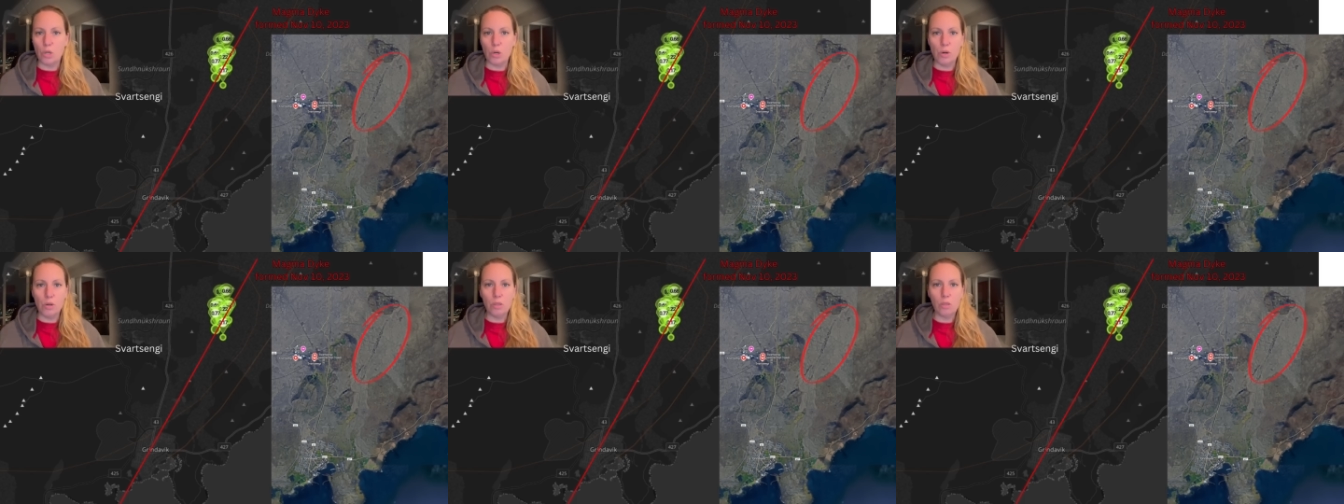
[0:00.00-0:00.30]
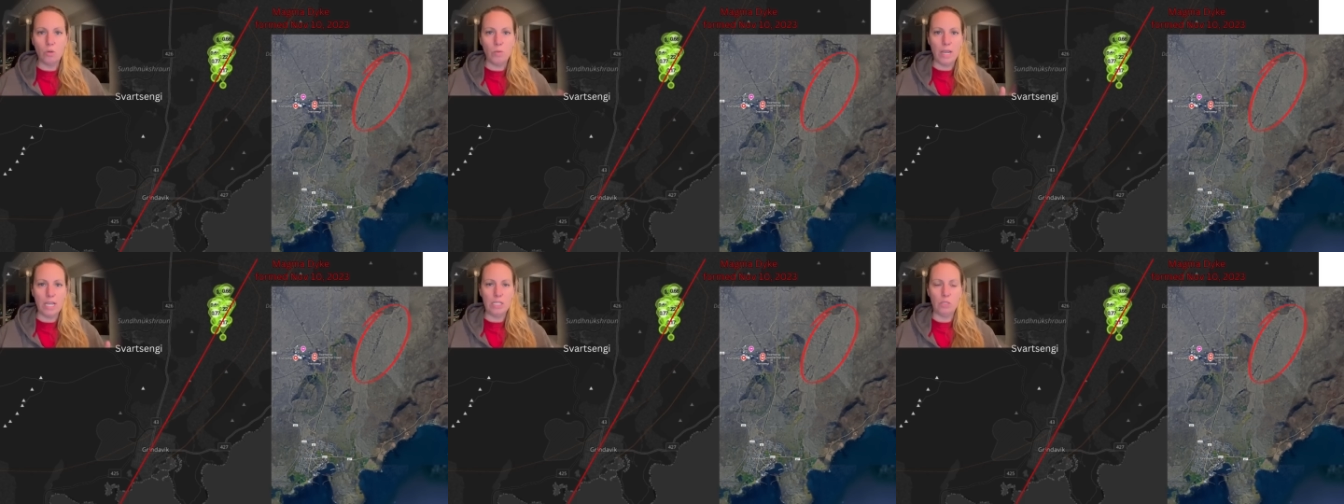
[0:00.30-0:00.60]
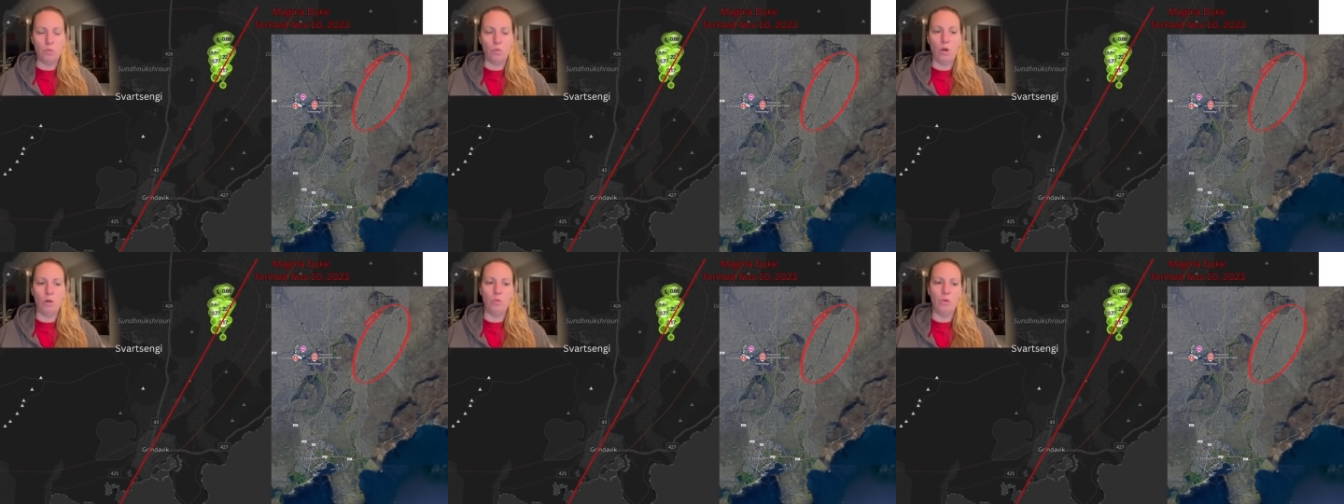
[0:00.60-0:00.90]
earthquake
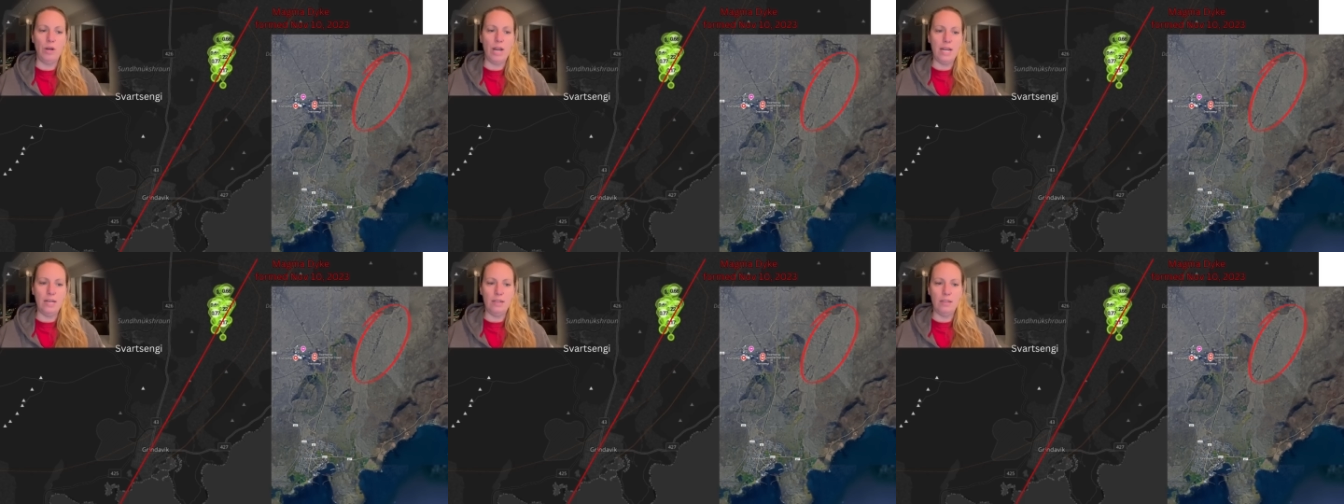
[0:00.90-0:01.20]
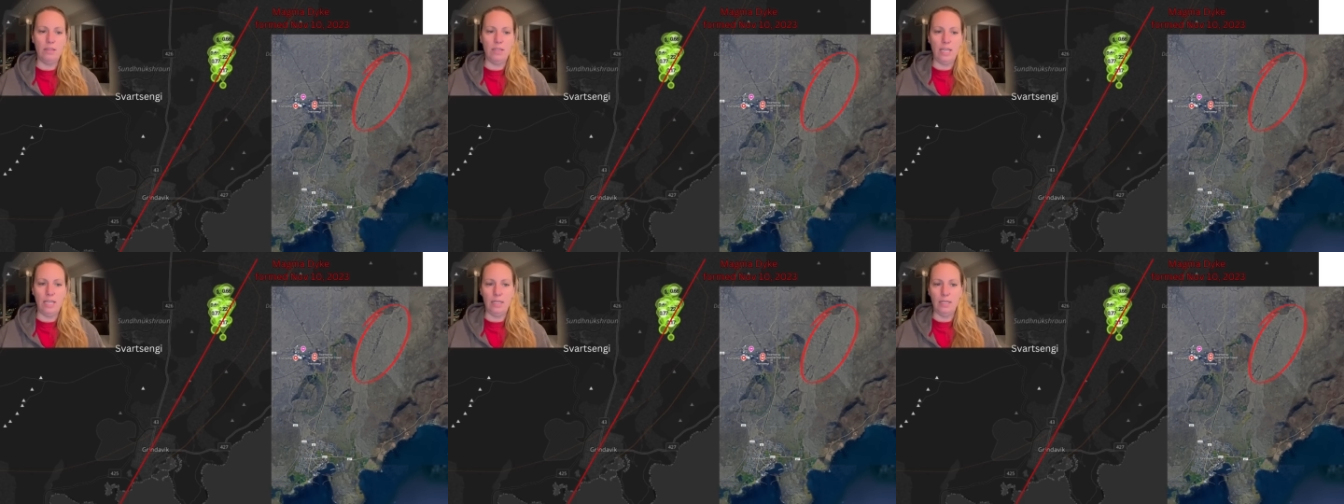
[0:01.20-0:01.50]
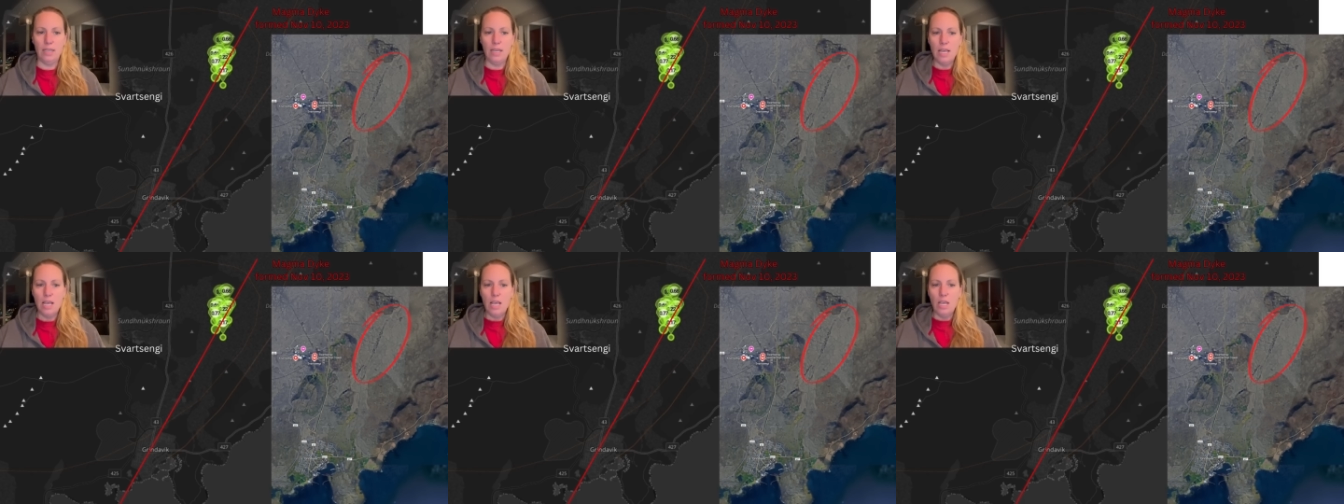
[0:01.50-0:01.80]
from or
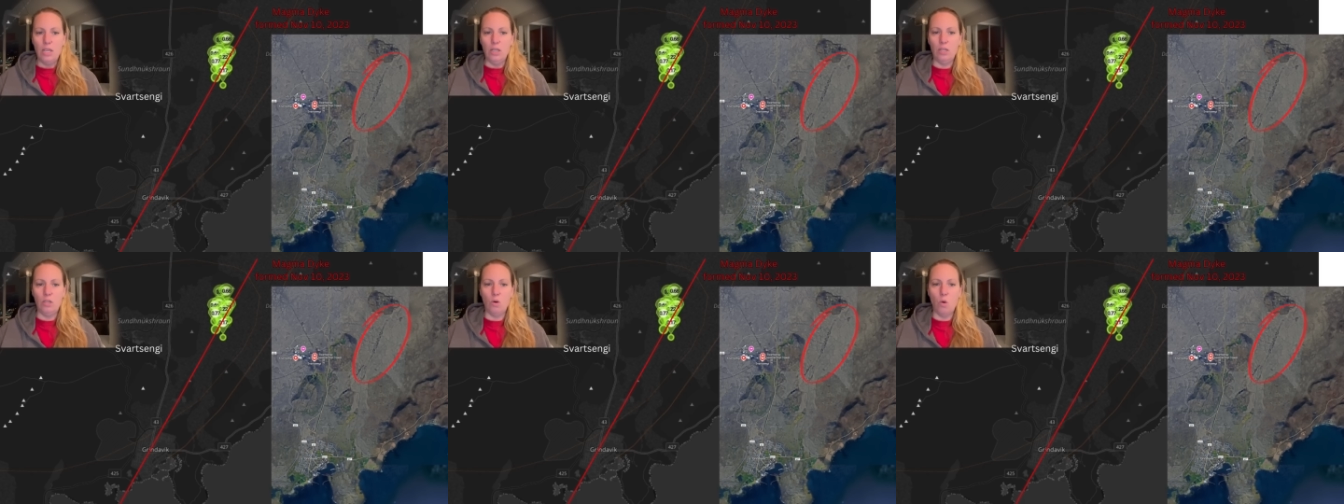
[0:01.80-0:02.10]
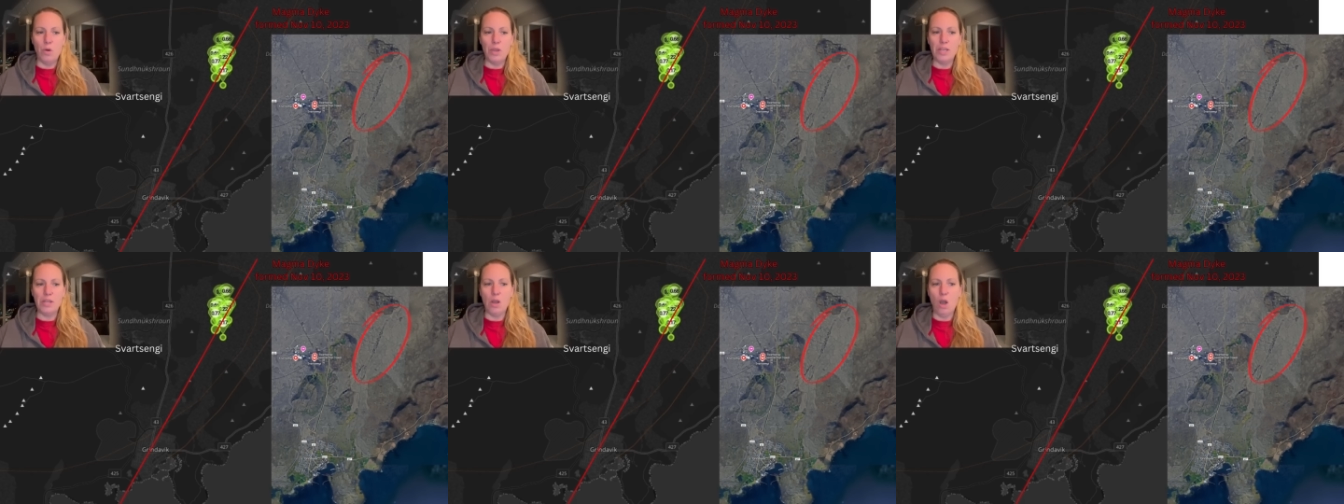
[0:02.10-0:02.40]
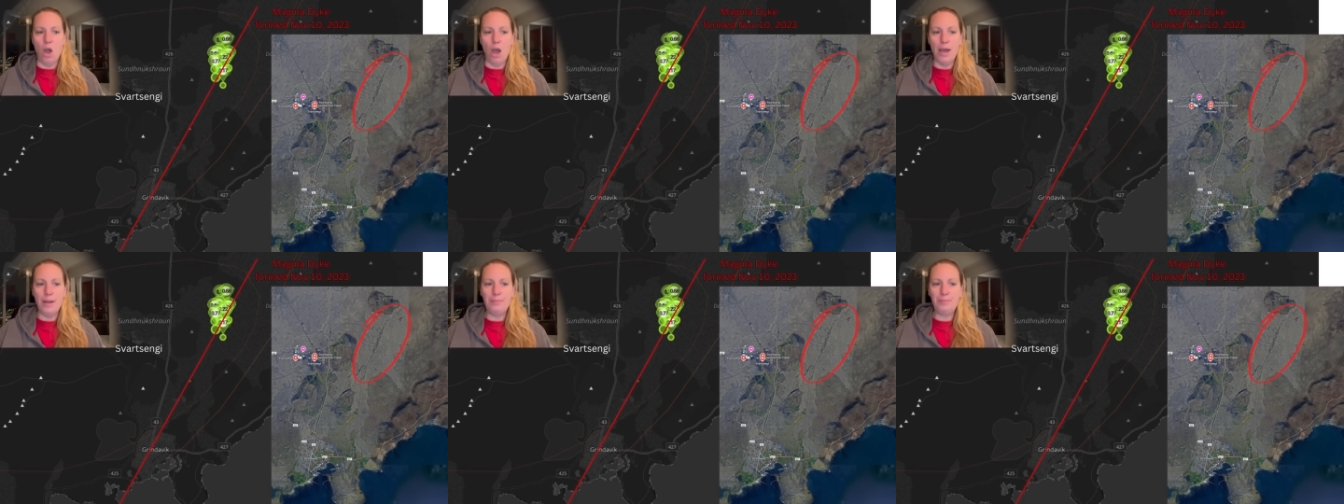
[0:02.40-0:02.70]
anything going
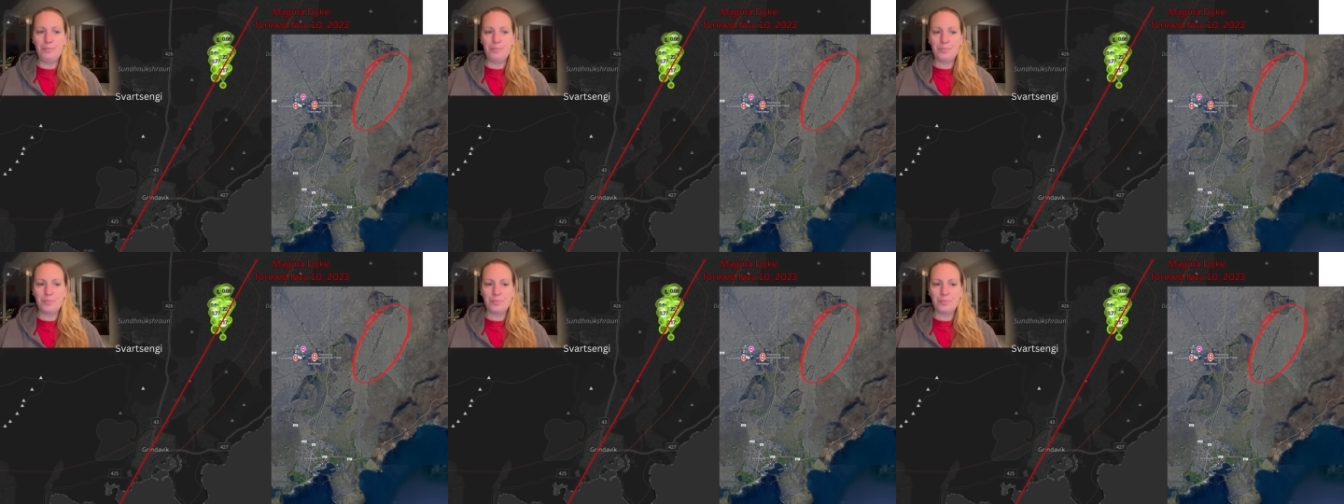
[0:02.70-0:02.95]
on.